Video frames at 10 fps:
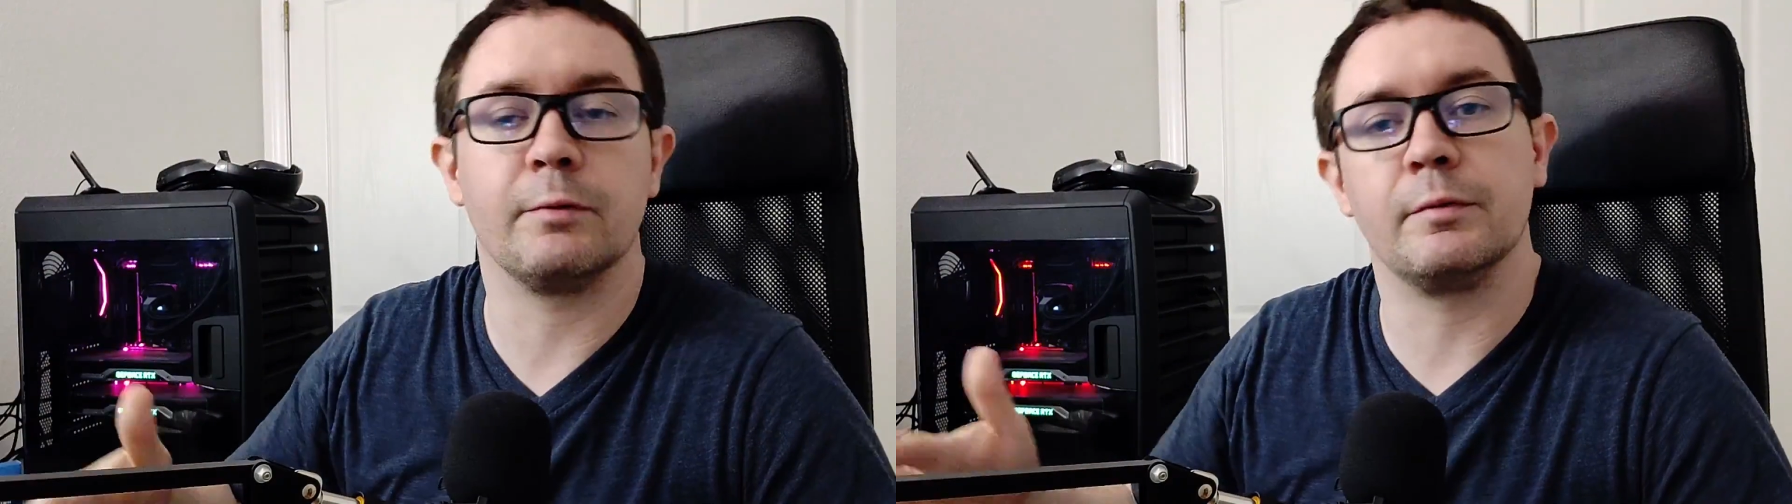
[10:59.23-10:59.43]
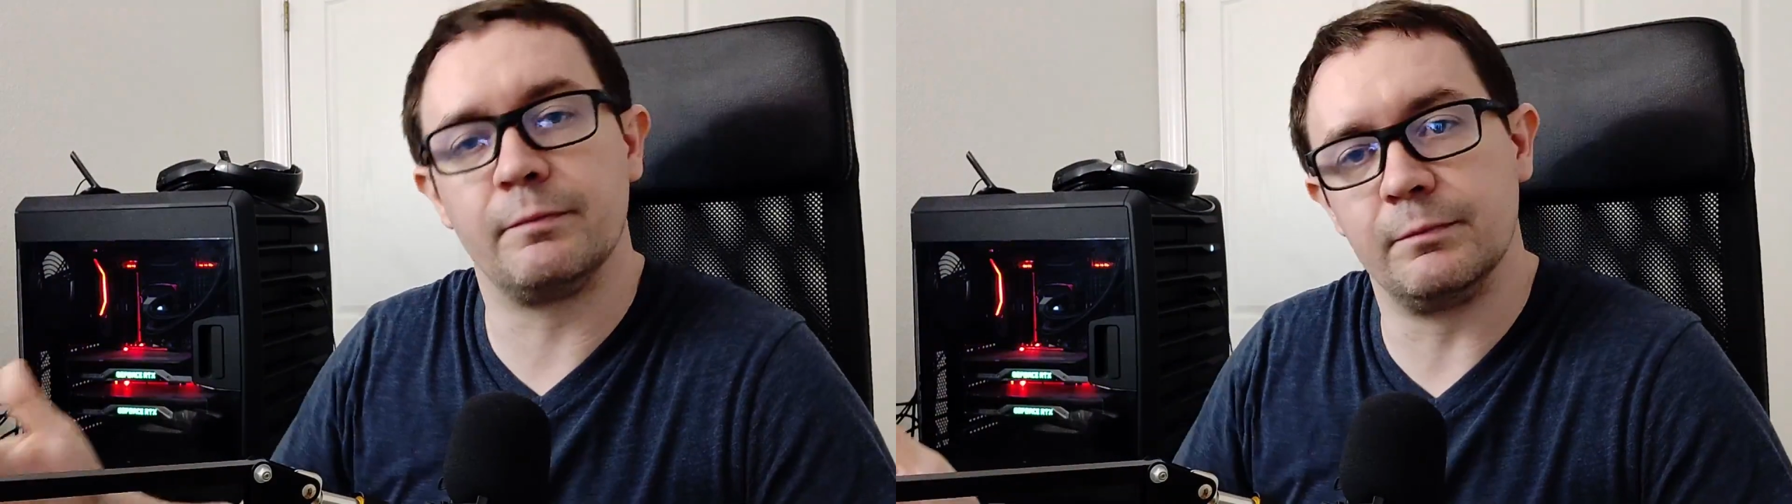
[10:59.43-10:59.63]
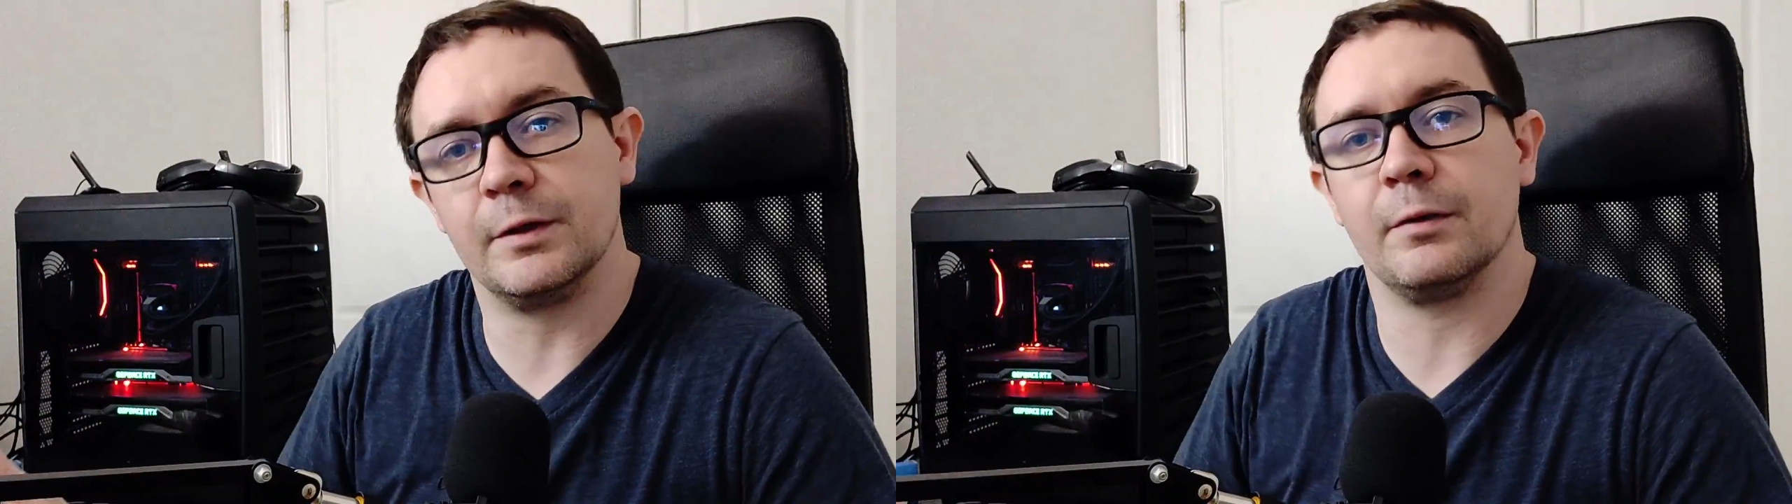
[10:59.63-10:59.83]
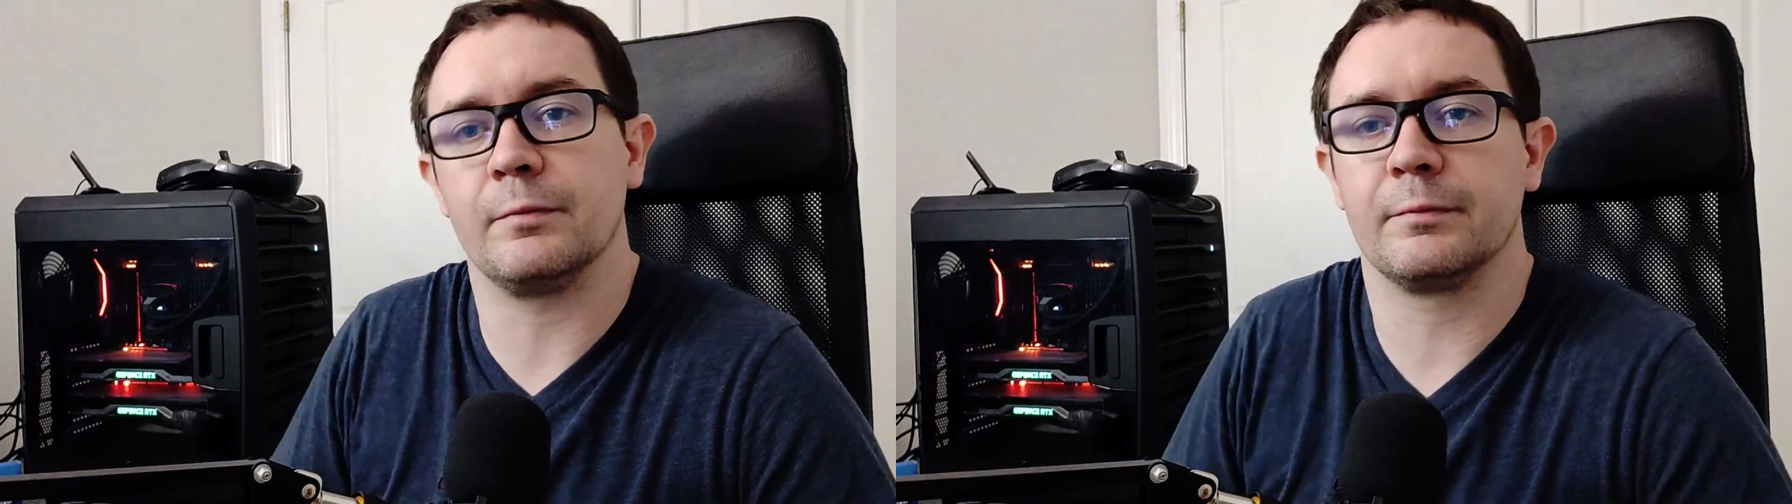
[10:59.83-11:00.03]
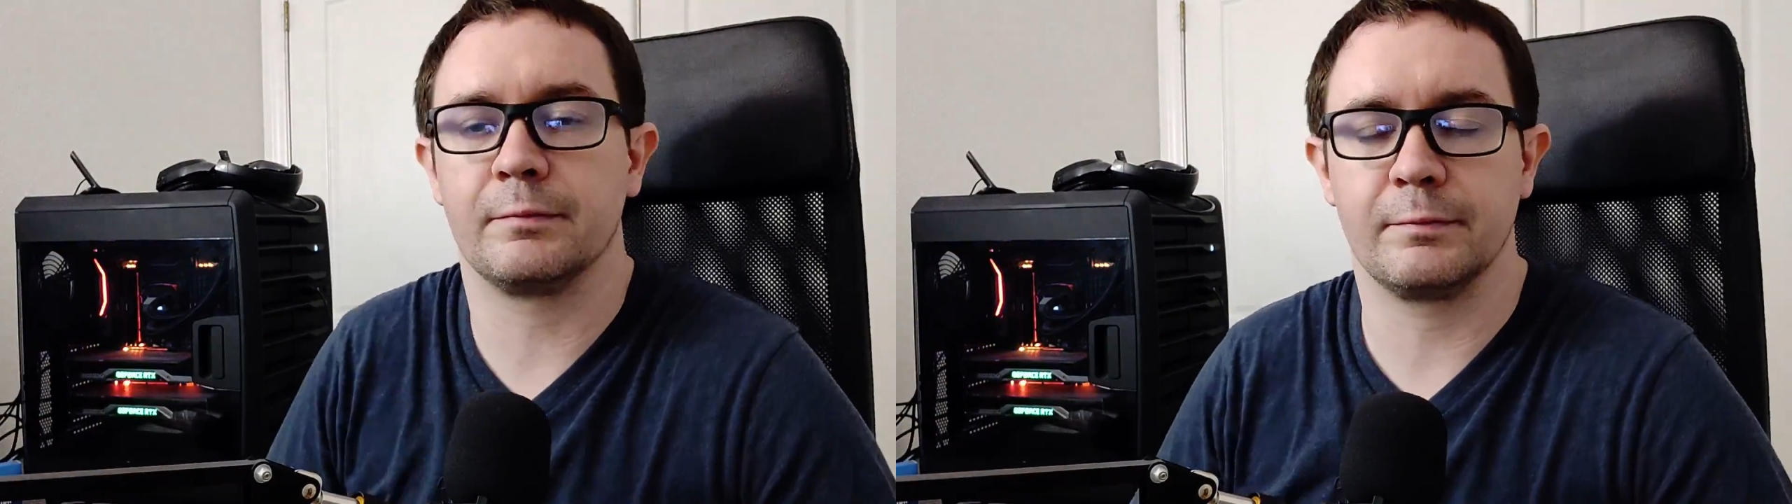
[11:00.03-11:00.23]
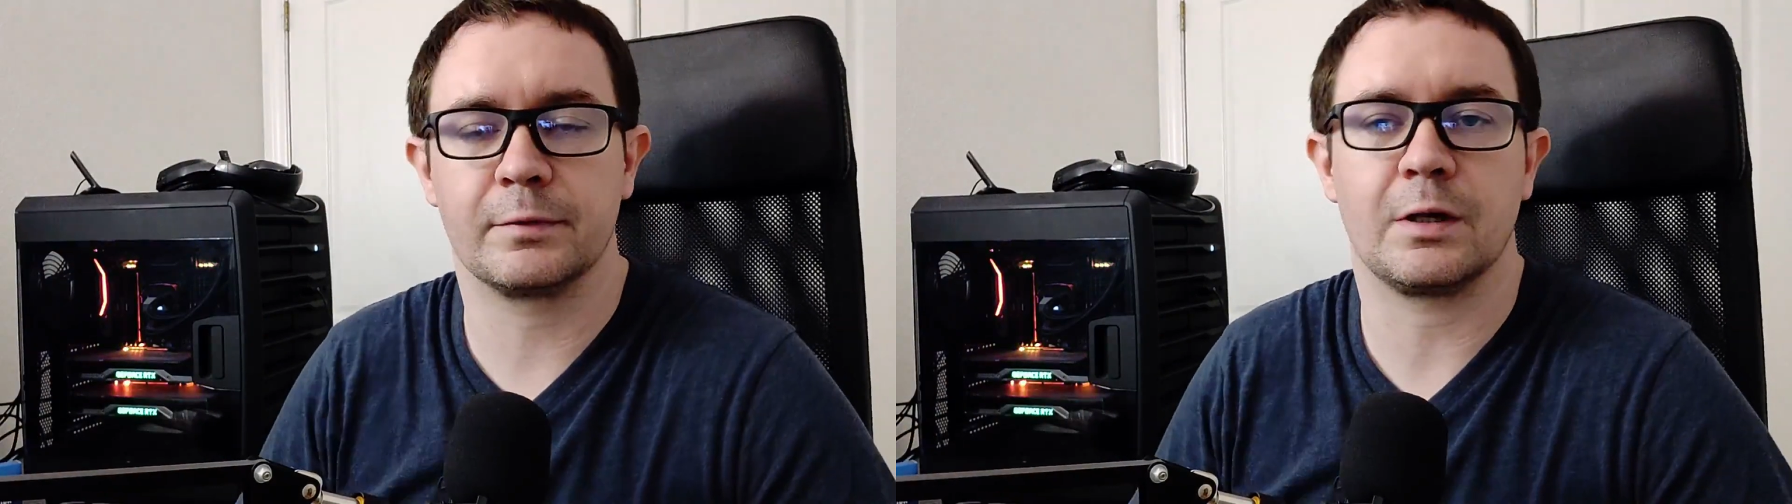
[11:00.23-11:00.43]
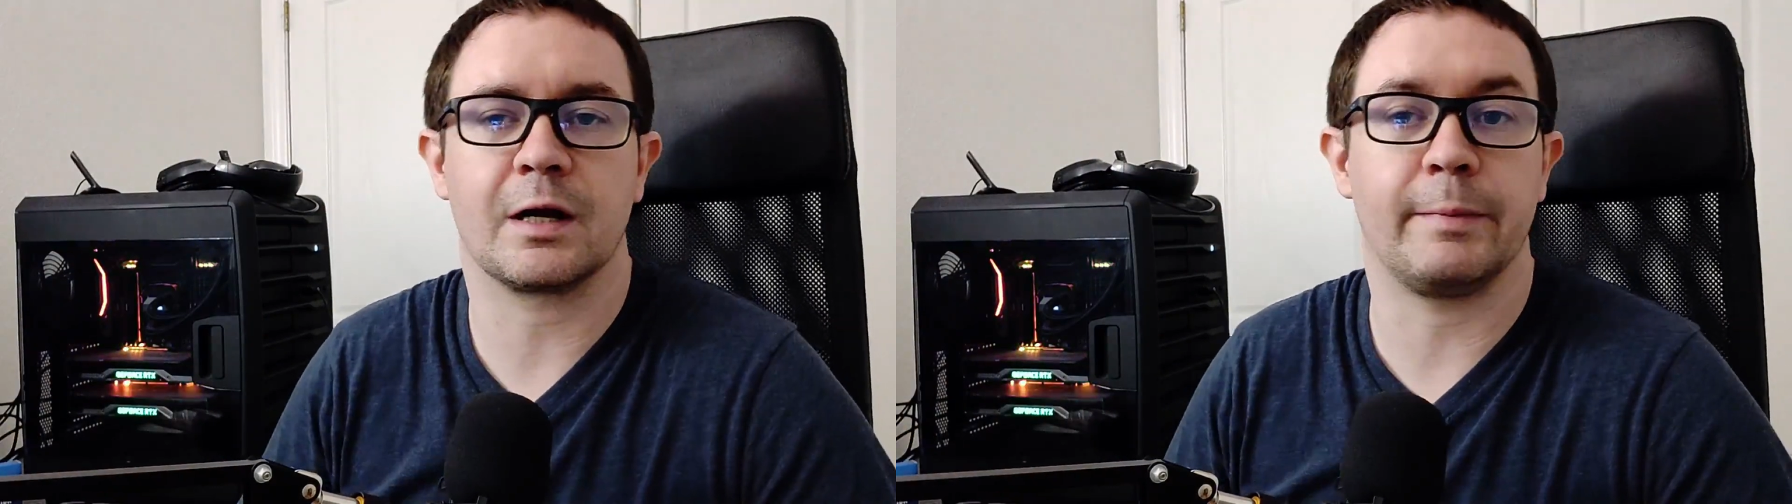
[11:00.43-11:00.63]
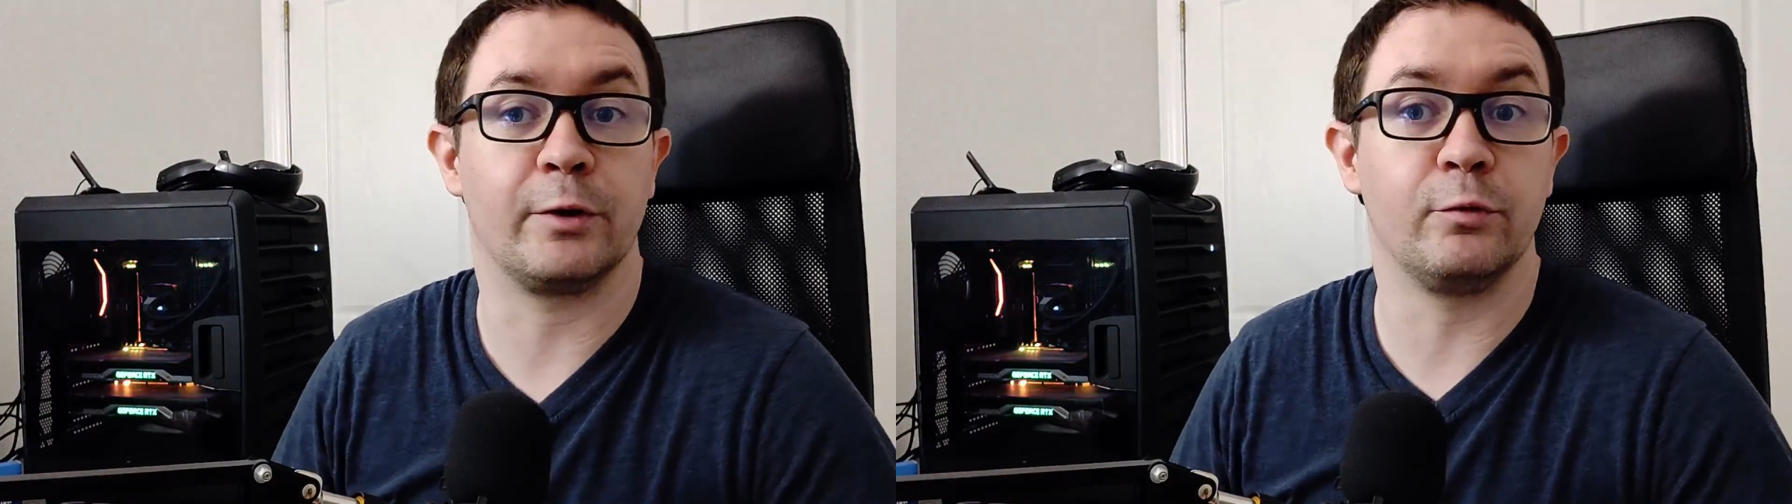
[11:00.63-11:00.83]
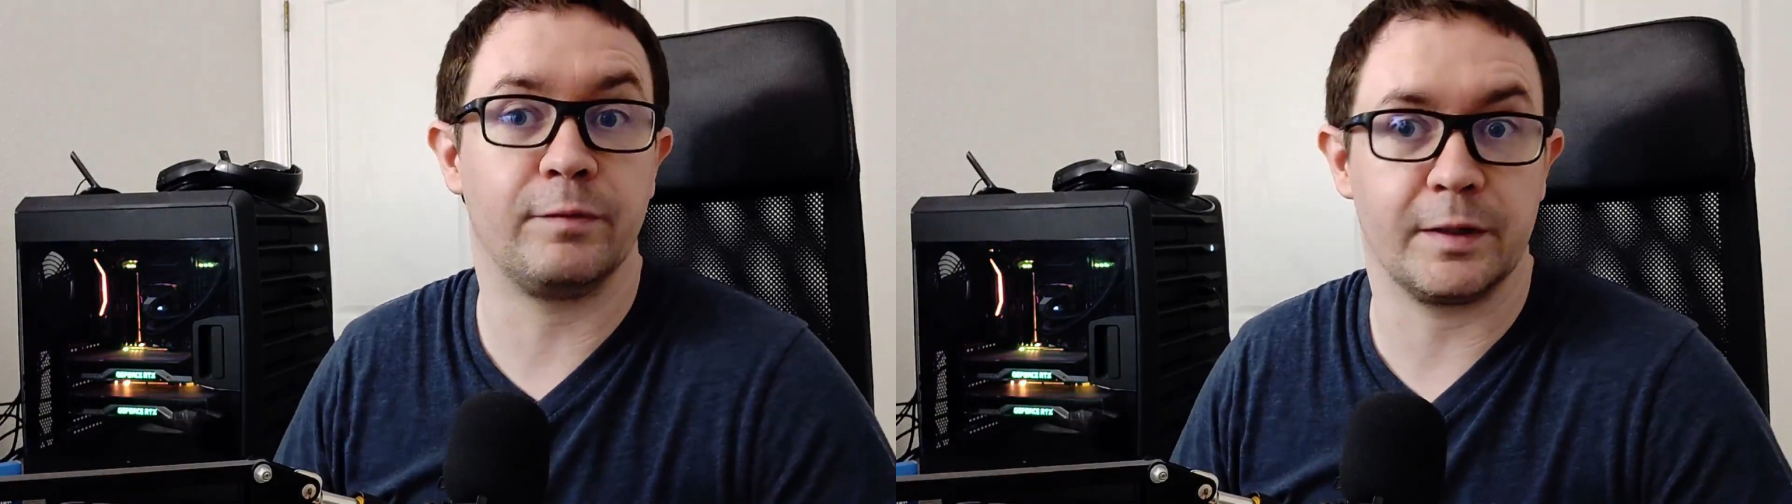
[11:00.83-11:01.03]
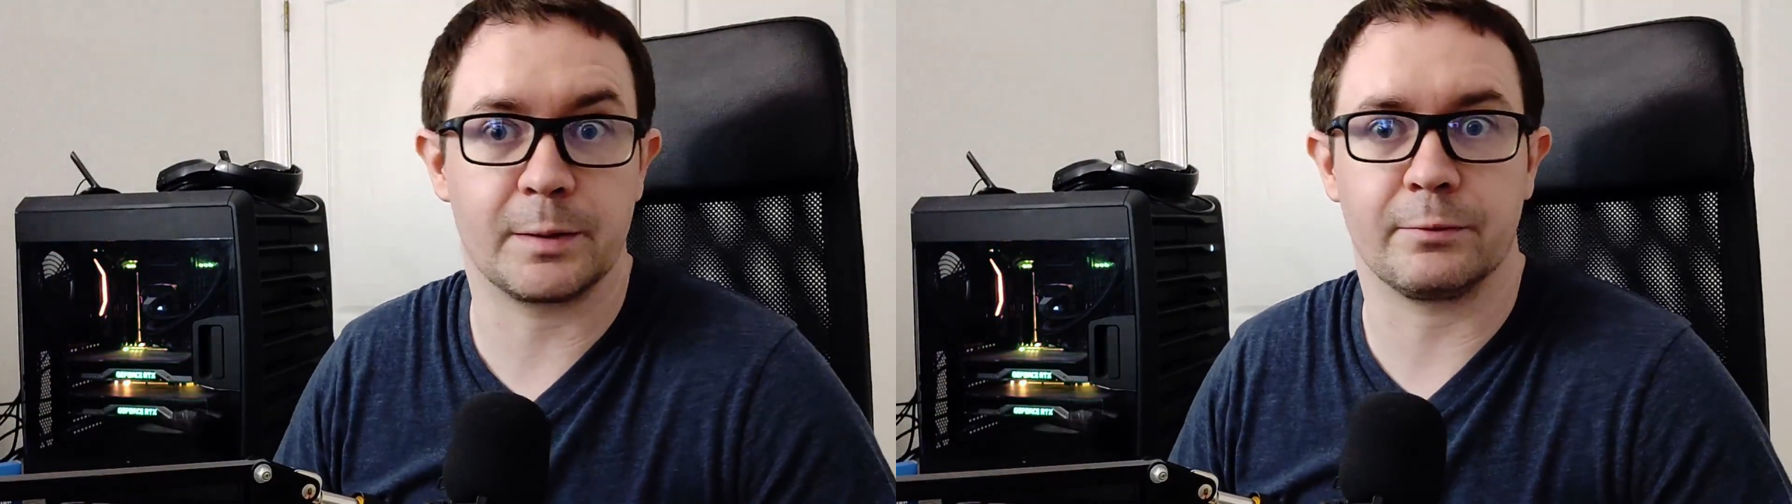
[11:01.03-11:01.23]
We would you know talk about who
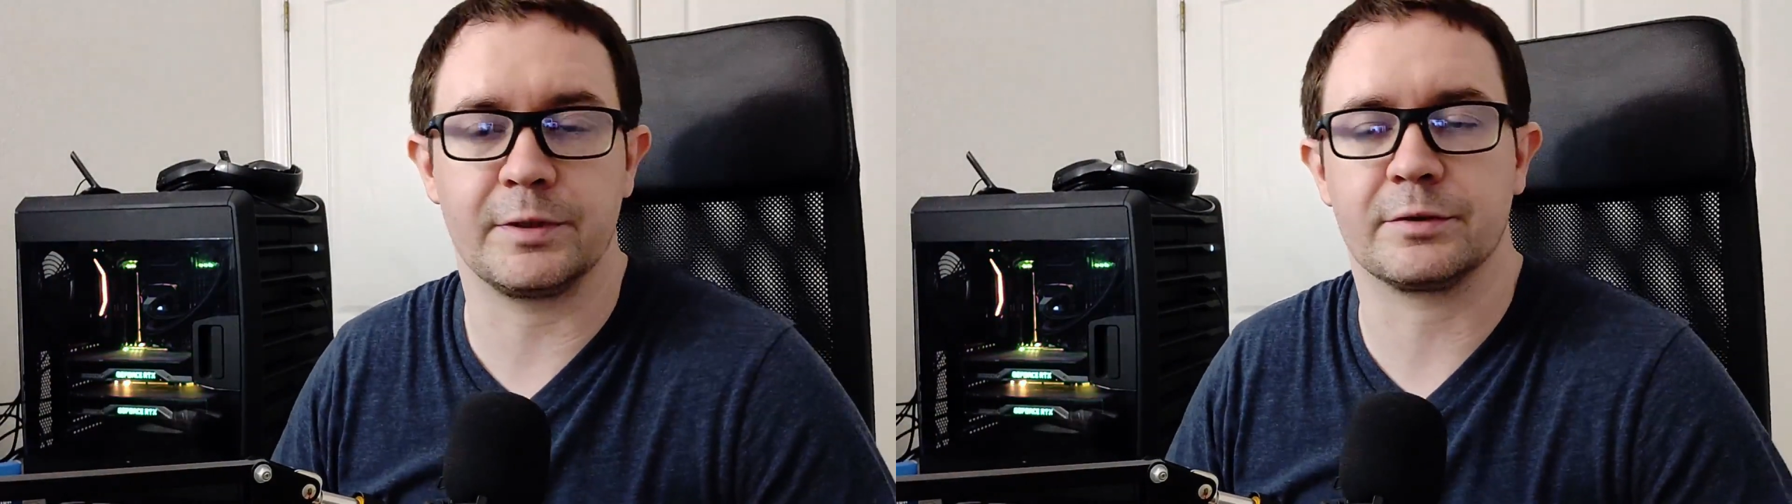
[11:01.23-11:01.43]
funded the